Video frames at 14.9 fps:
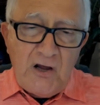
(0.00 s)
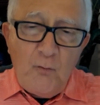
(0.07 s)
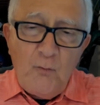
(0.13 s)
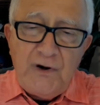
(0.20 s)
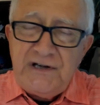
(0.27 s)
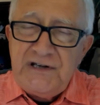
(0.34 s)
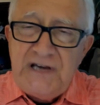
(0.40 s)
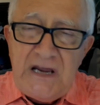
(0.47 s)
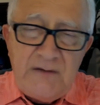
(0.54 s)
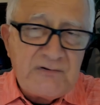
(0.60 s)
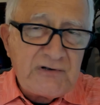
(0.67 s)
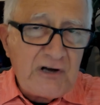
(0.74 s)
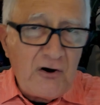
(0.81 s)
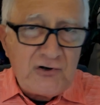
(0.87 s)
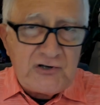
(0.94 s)
When teams
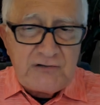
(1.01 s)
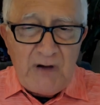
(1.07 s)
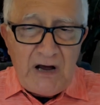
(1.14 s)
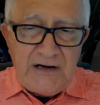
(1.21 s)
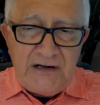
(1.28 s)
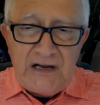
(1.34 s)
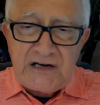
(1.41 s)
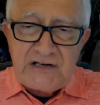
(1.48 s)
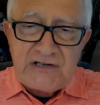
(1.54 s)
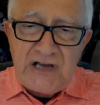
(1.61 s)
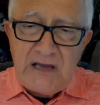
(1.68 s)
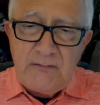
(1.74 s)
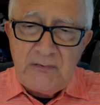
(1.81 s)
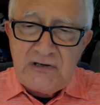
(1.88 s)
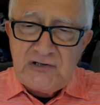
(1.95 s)
coached by Nick
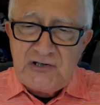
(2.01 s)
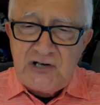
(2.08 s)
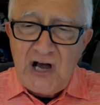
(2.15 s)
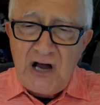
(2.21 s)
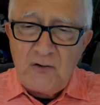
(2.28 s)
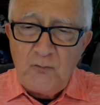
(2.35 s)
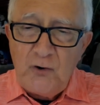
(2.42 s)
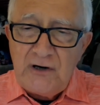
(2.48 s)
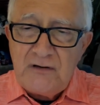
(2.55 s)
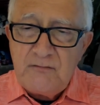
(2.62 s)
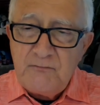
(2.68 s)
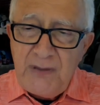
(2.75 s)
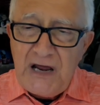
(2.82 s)
Saban, John Wooden,